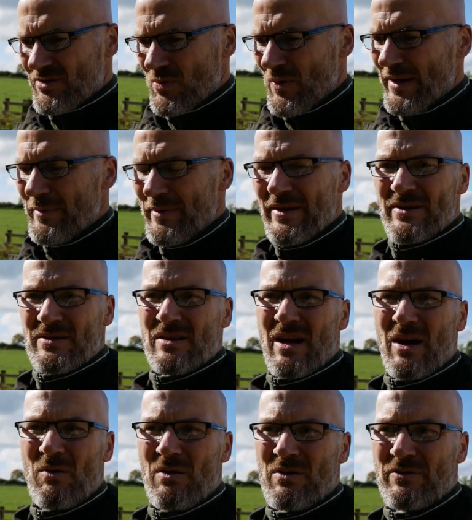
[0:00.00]
20 minutes
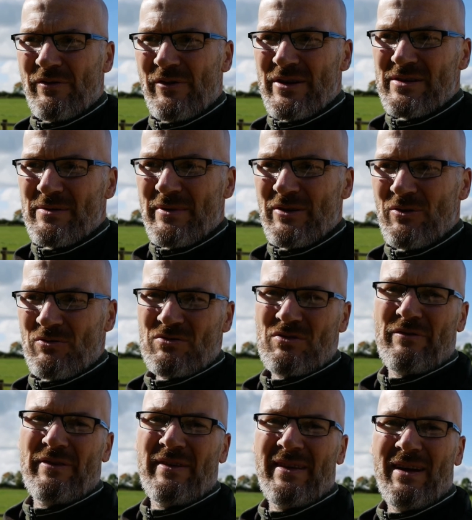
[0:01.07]
ago I was freezing my nuts
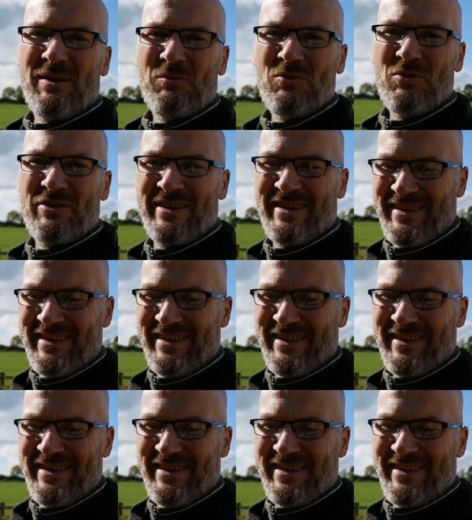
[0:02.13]
off in that wood.